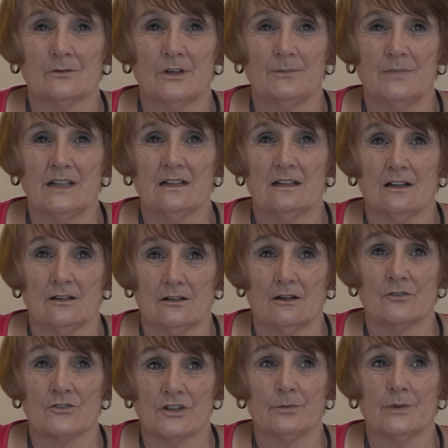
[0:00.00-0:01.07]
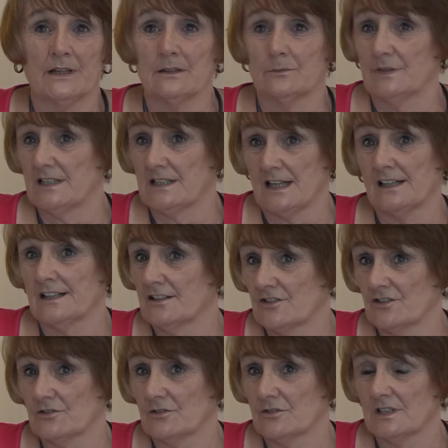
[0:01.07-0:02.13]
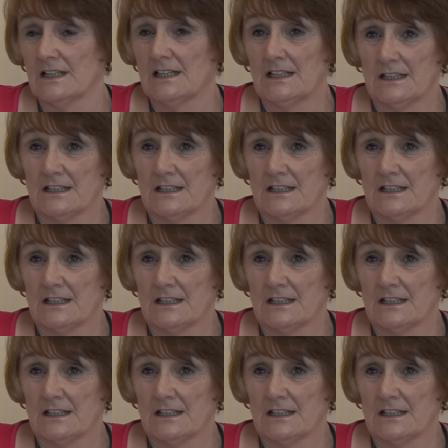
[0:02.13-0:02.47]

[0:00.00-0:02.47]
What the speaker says: We'd been, our topic had been dinosaurs,